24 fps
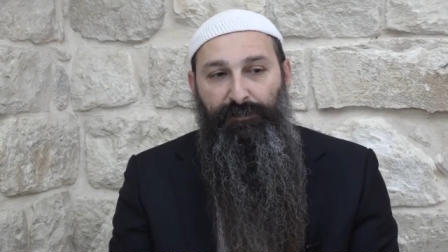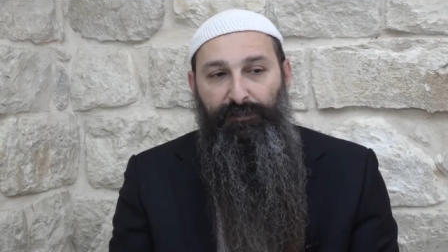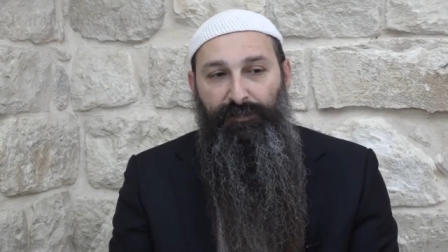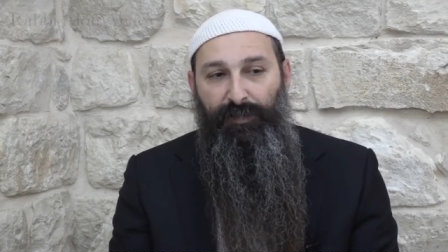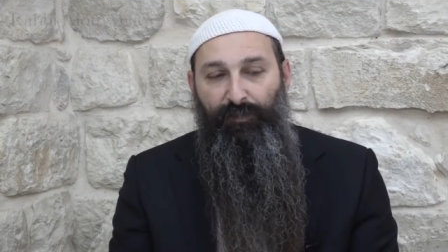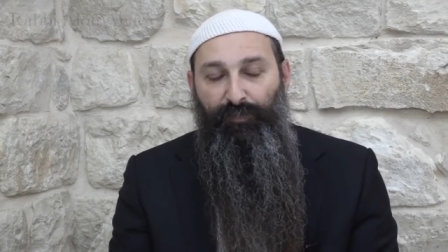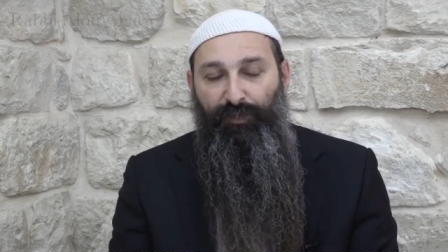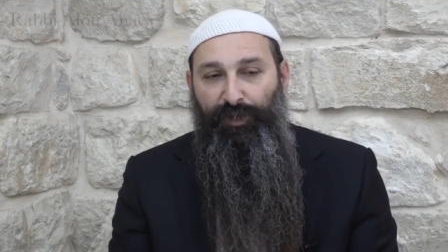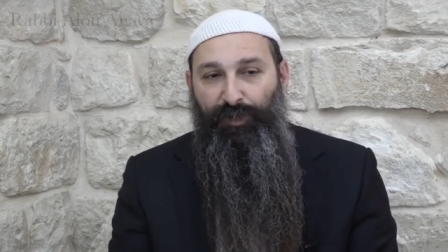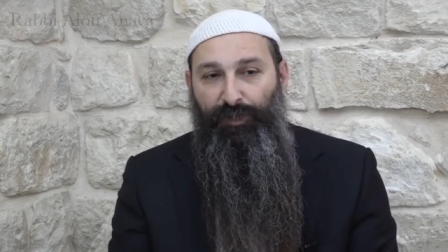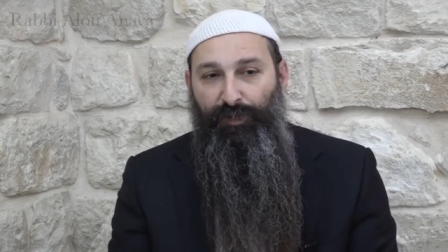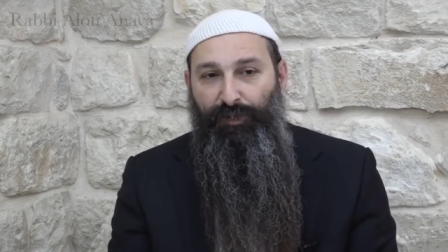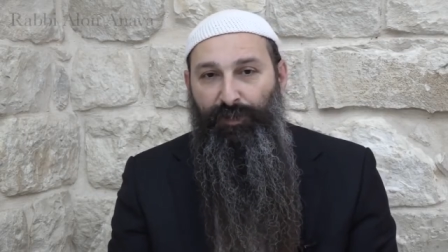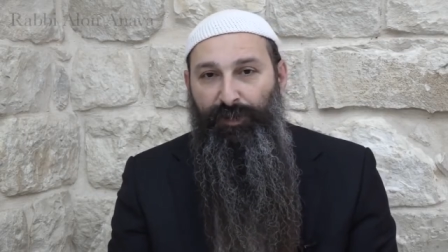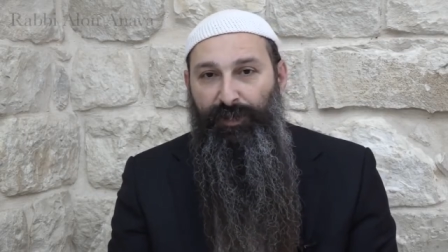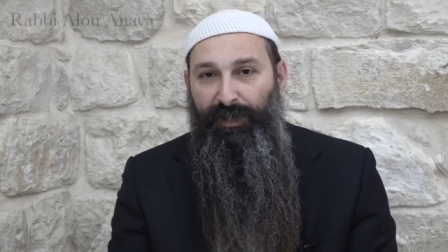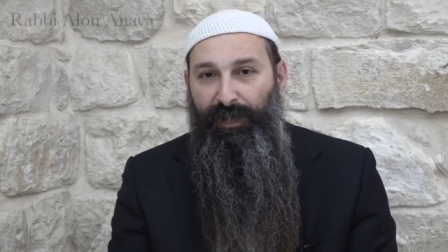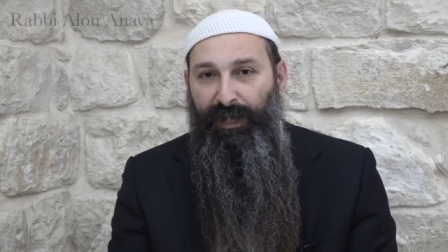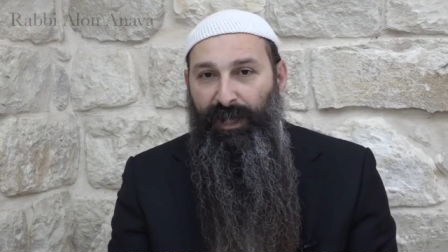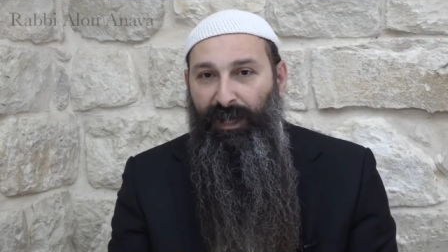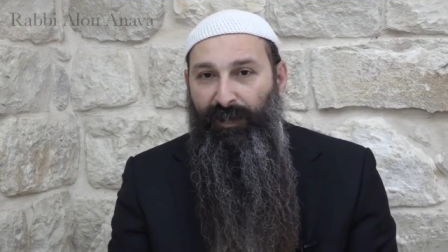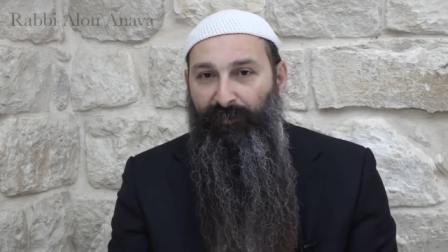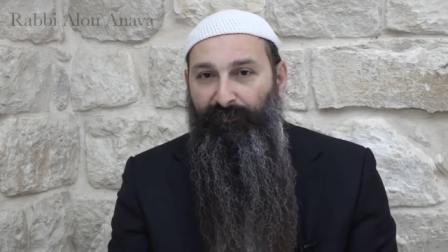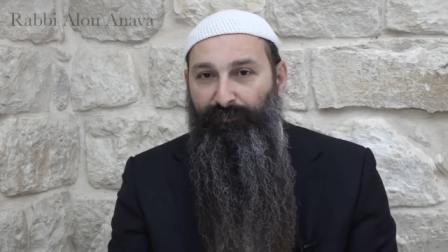that we're not going to
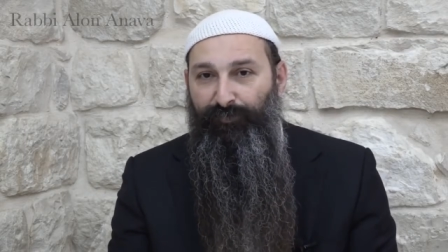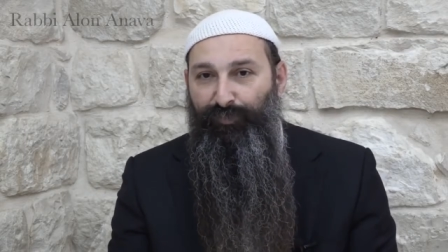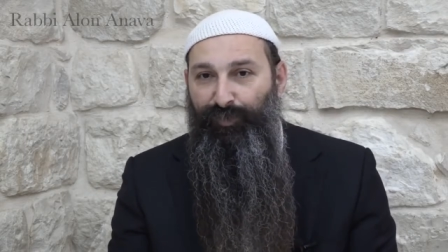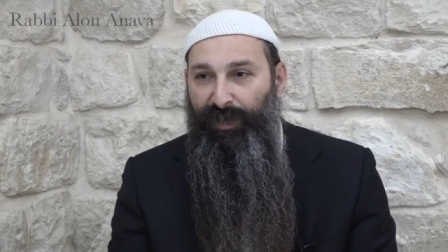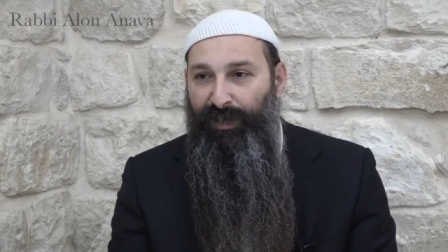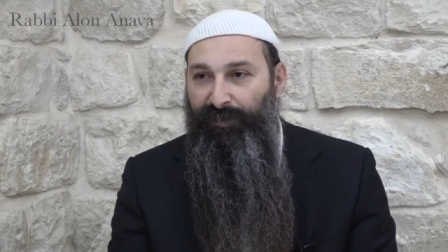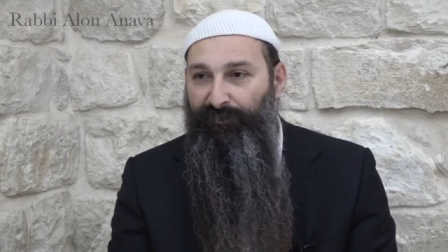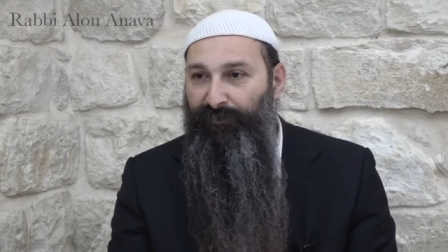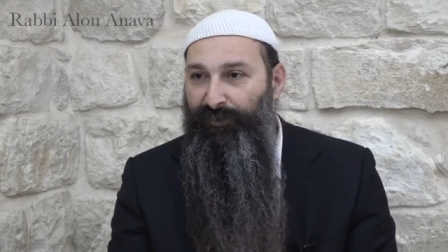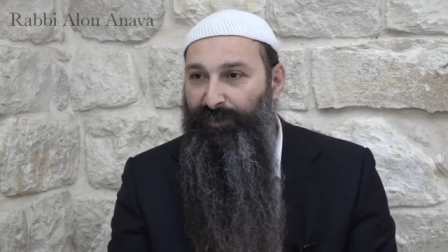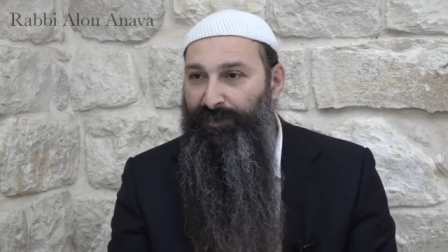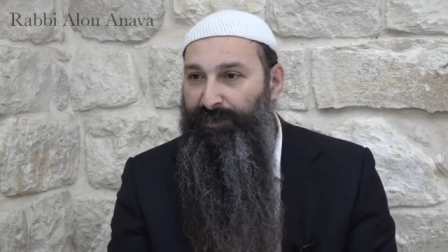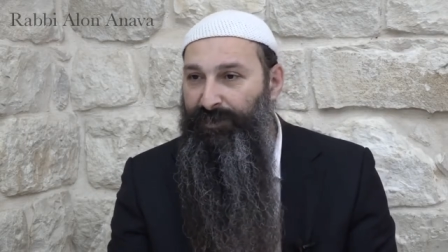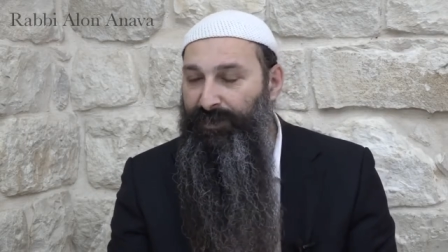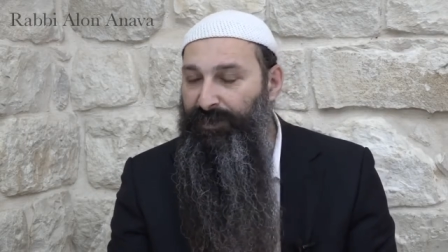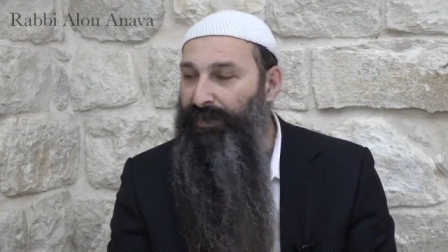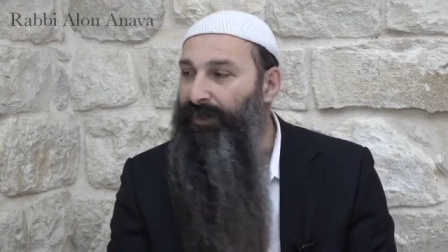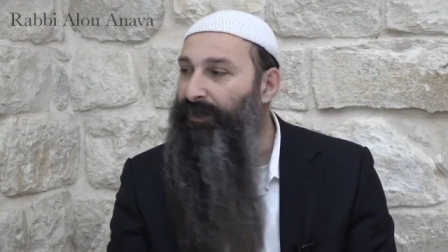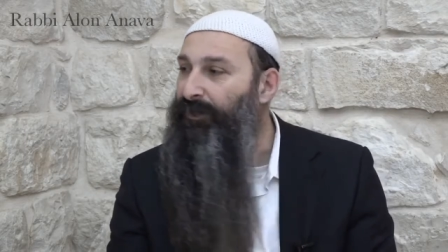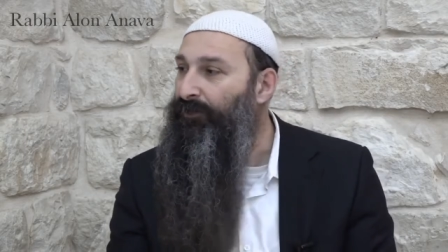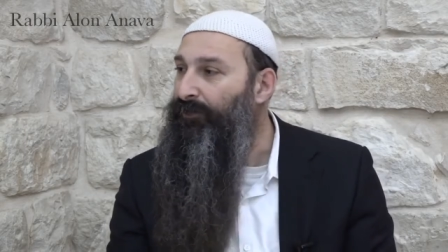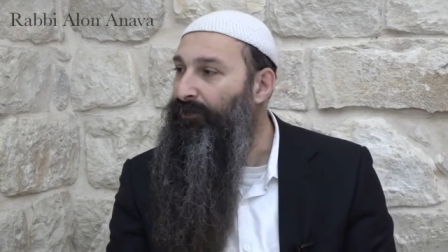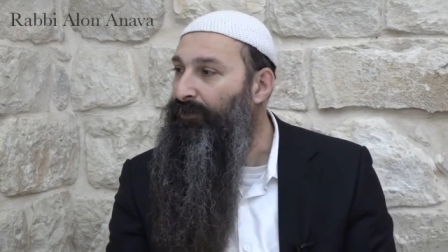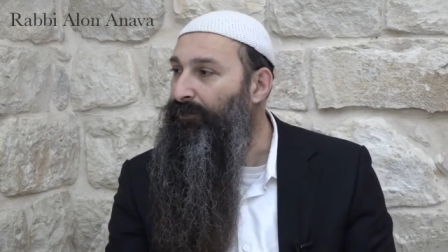have breakfast
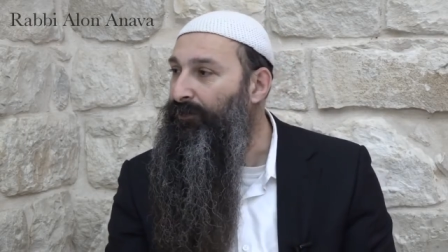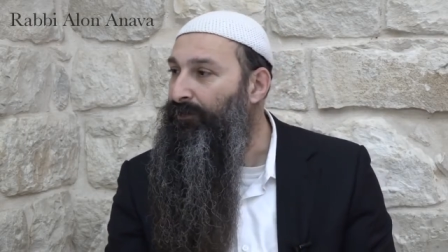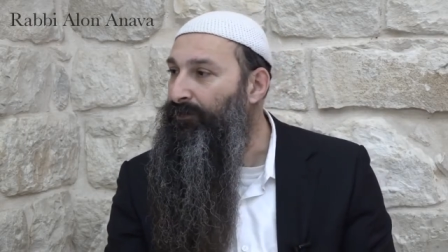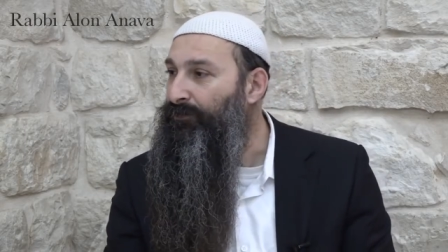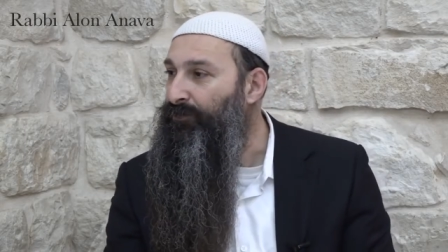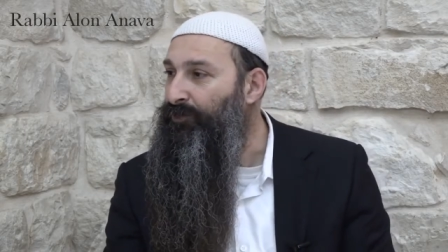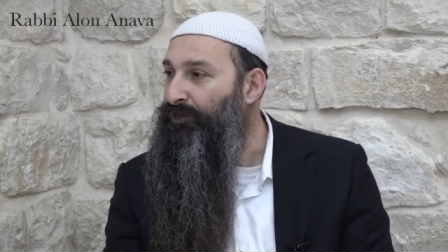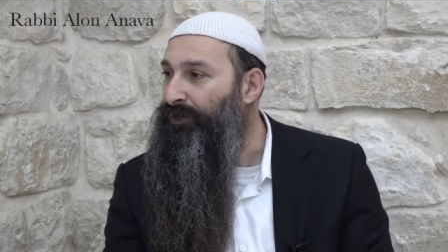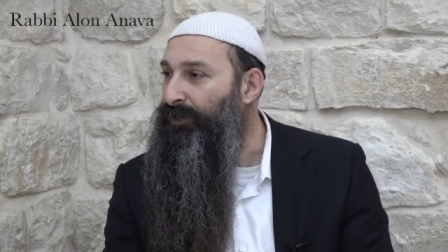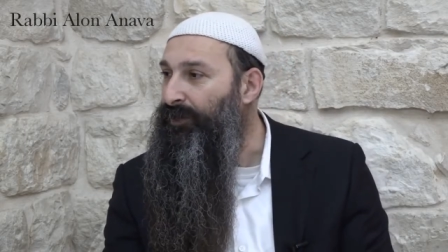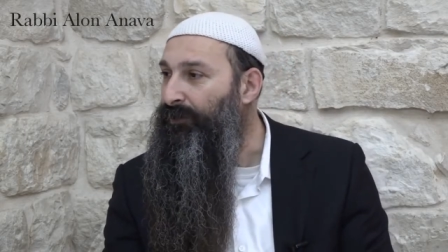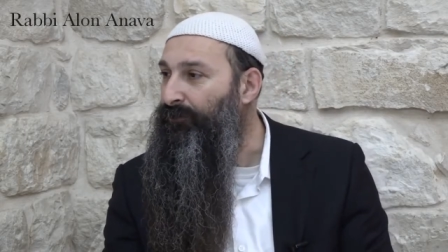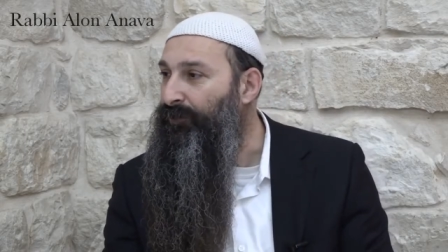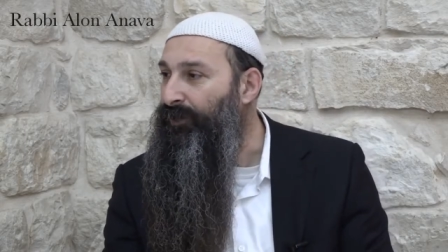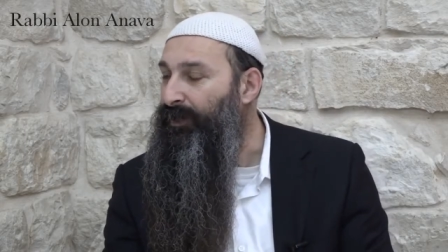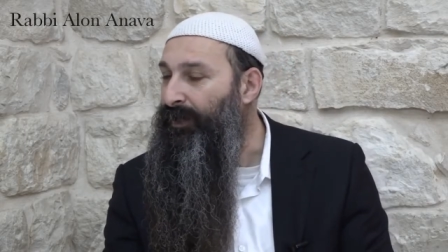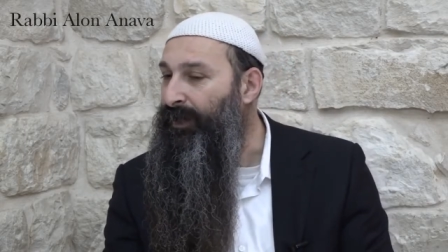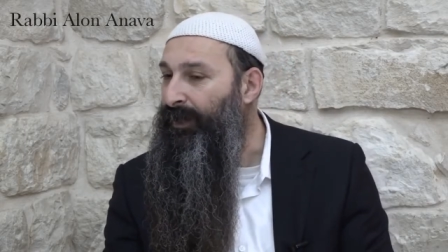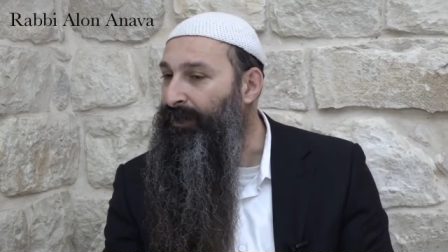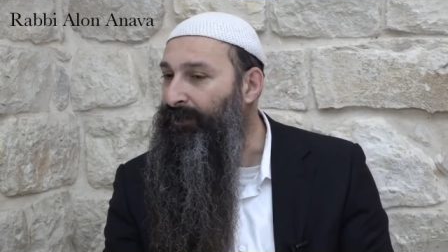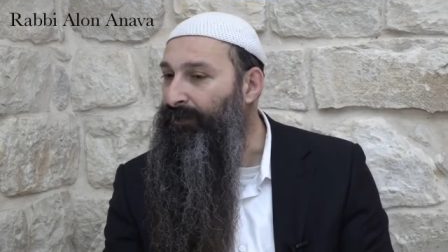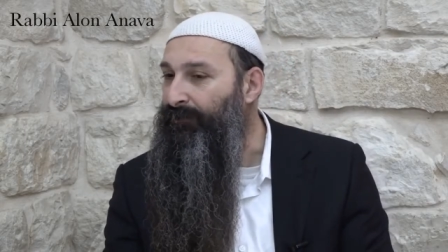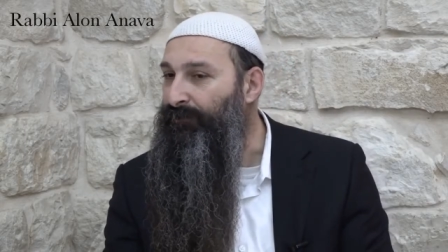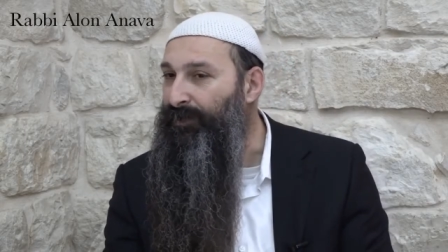here to say
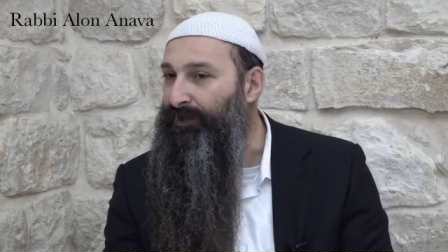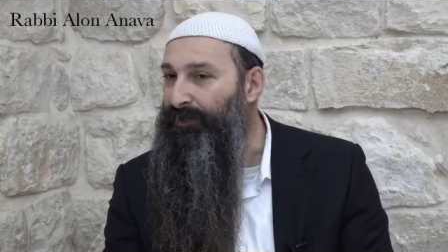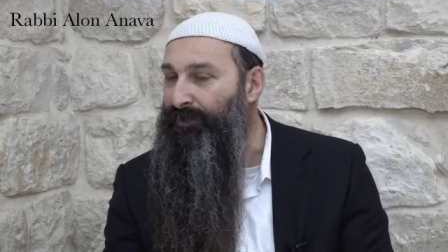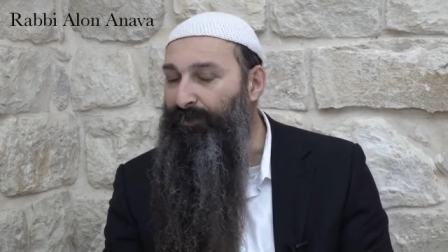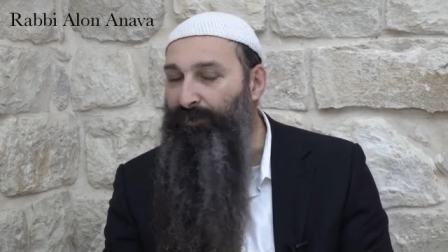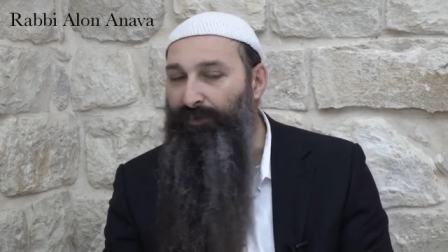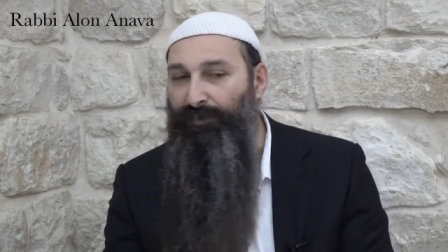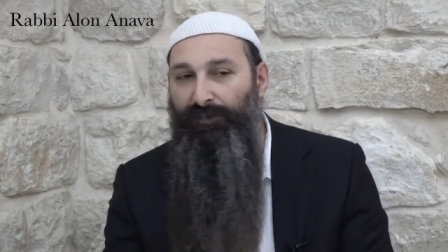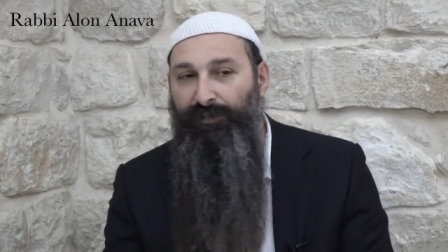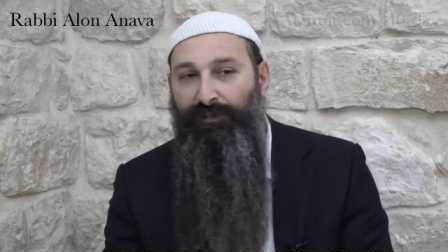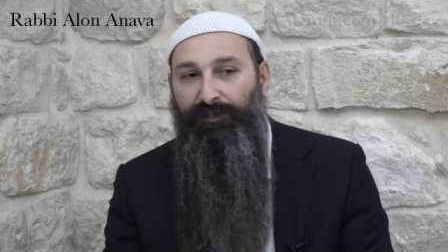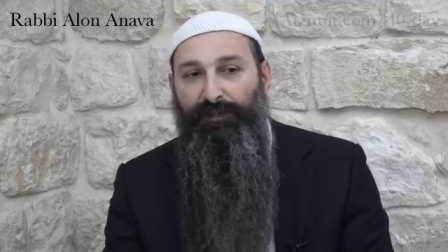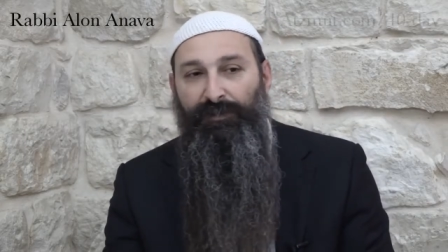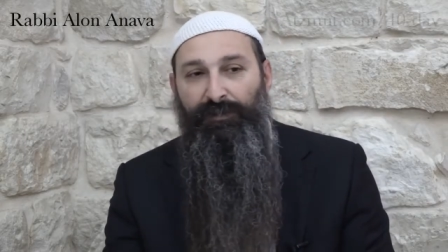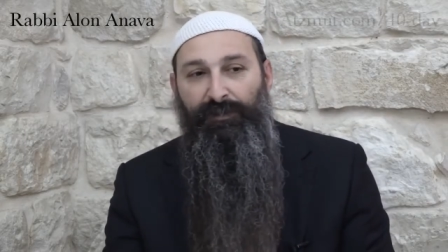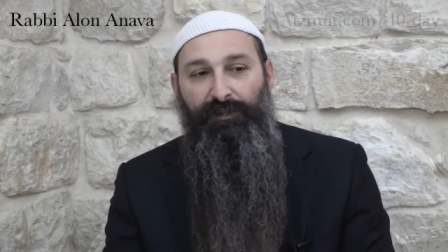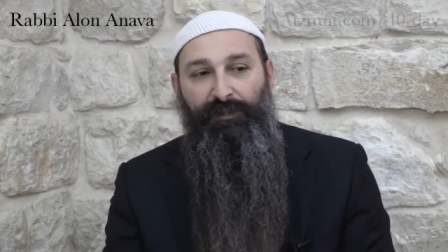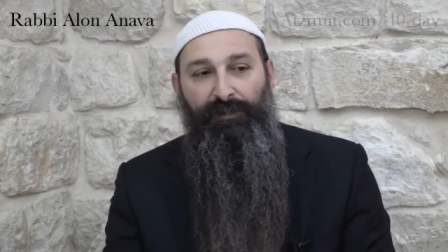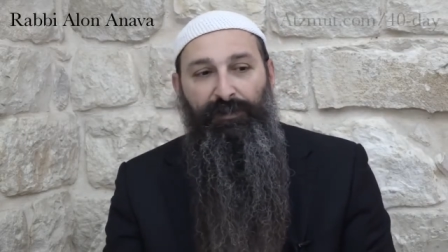Birkat Hamazon,